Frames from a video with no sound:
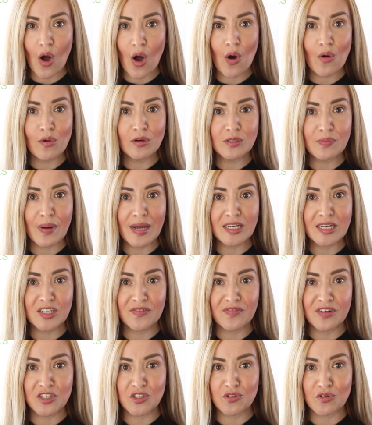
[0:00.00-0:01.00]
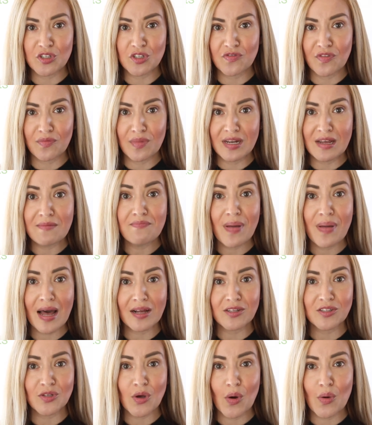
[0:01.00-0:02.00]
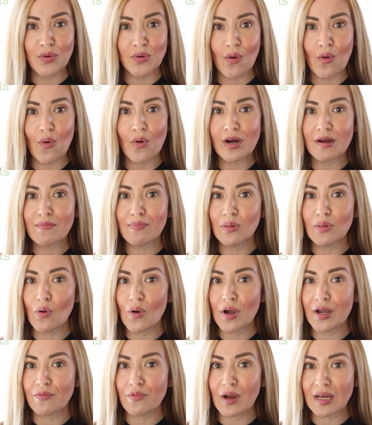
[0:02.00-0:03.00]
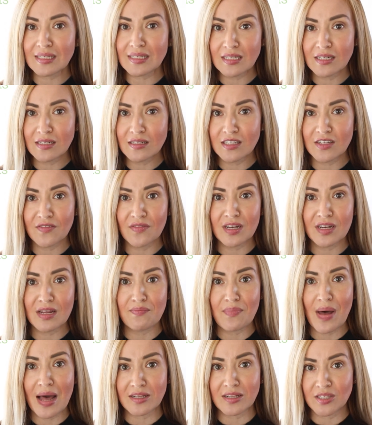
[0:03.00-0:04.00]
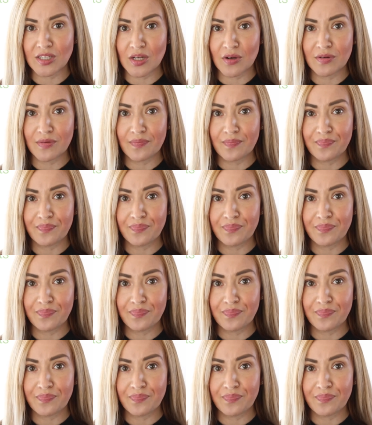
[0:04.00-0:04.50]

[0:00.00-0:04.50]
owned by individuals from an impact zone or employ residents of an impact zone.